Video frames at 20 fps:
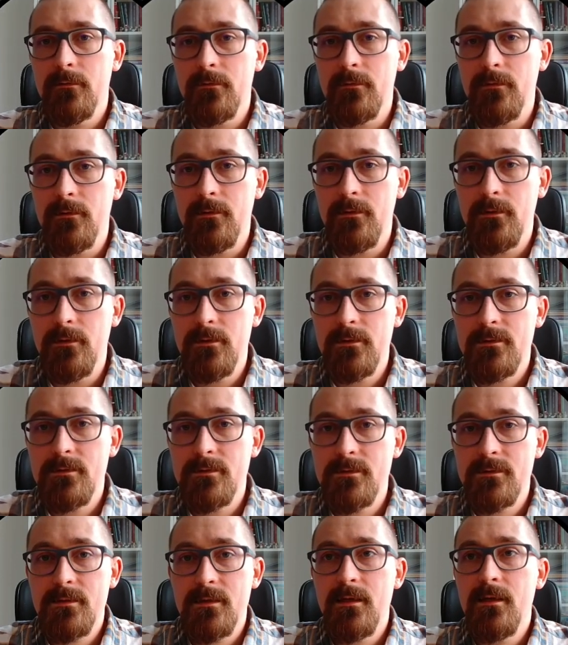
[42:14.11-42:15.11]

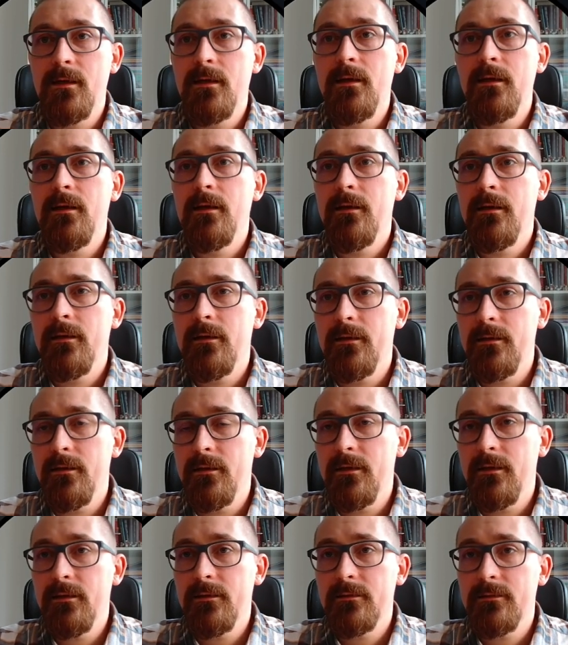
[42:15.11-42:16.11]
Yes.
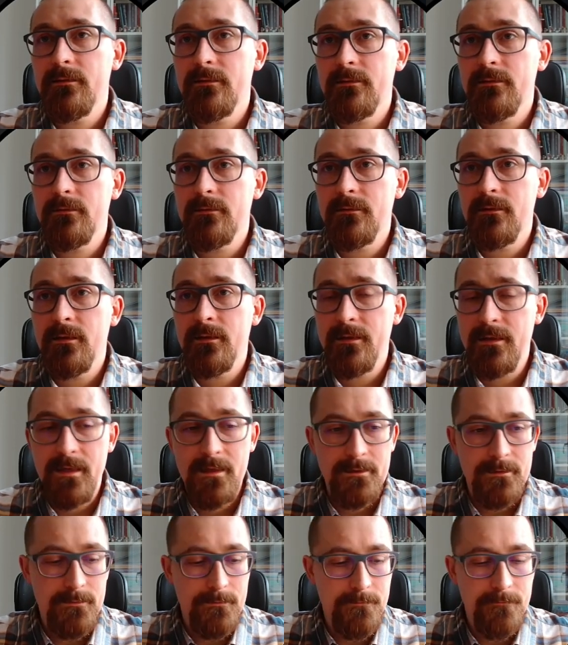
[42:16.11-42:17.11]
And
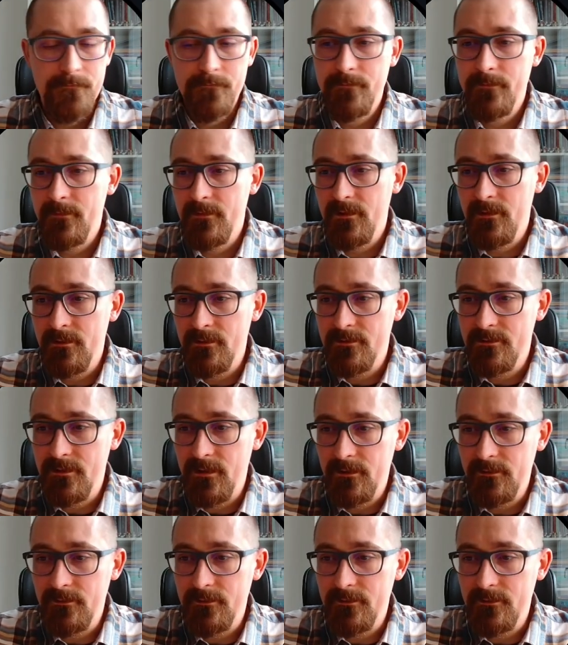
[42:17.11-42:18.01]
again, inside the